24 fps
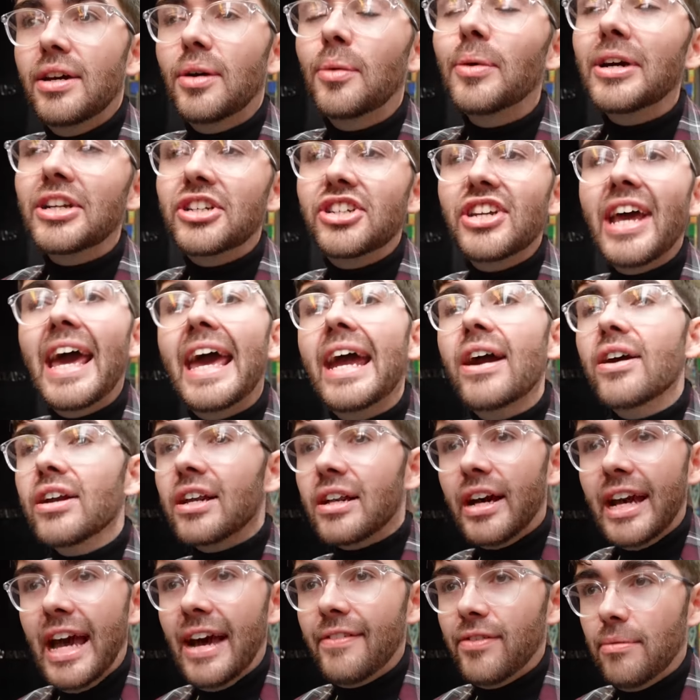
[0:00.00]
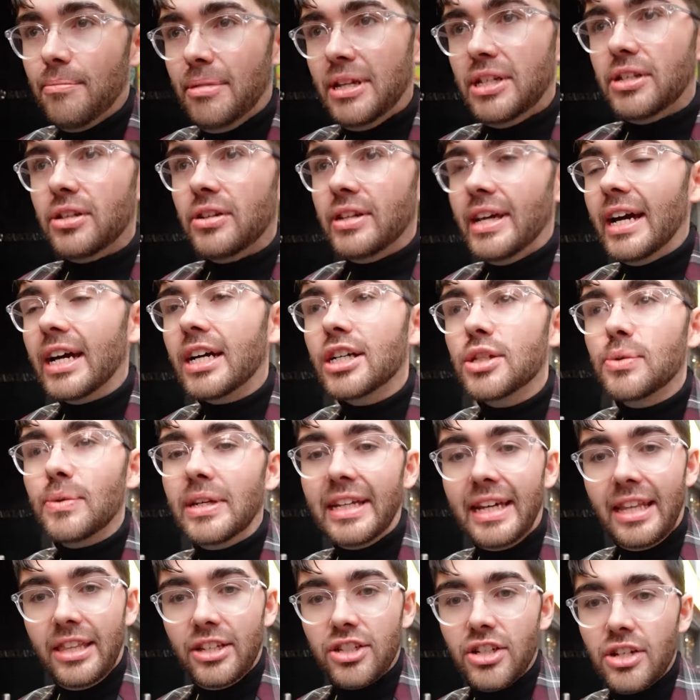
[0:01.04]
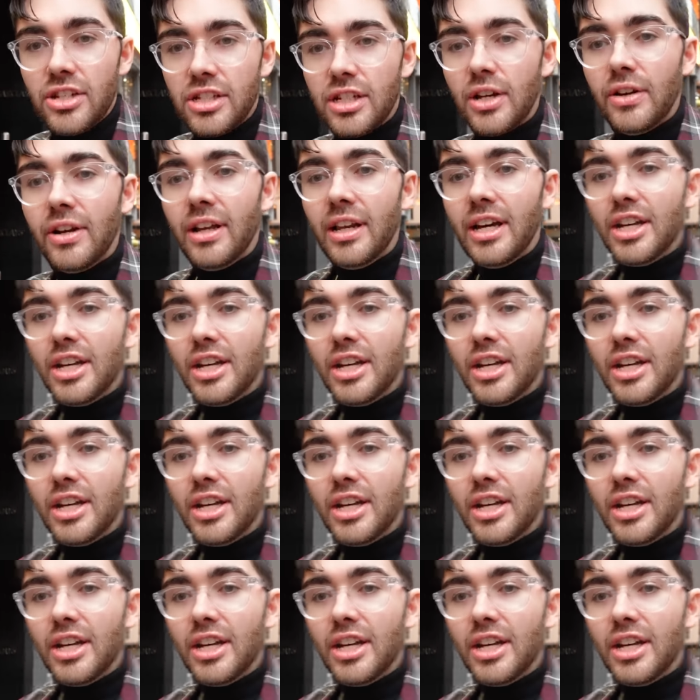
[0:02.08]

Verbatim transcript: which Aeron and I haven't been to yet because we didn't get the chance to go on our